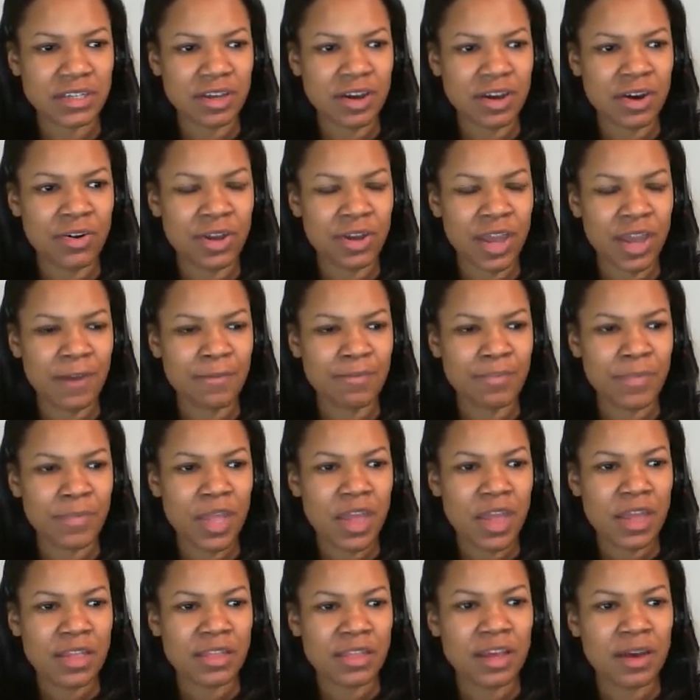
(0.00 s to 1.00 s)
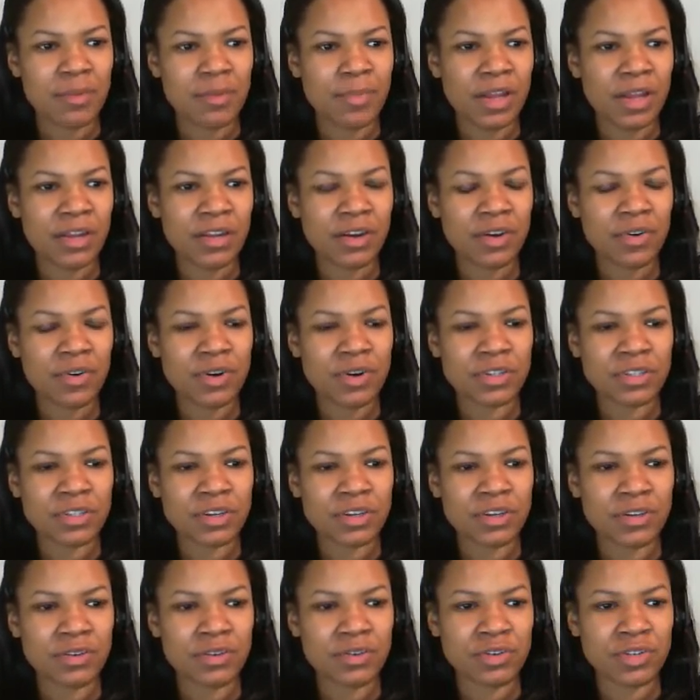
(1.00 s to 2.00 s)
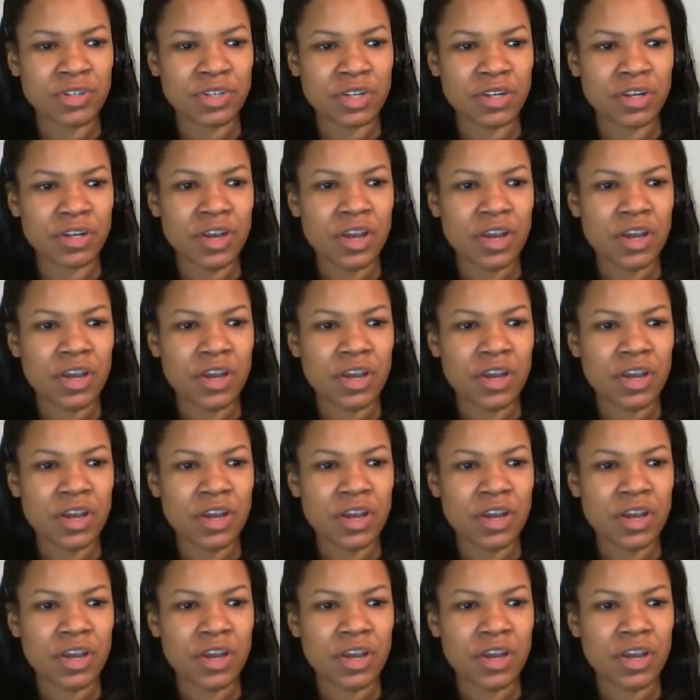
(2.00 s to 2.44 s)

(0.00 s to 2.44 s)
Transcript: Okay, the appellate court's conclusion.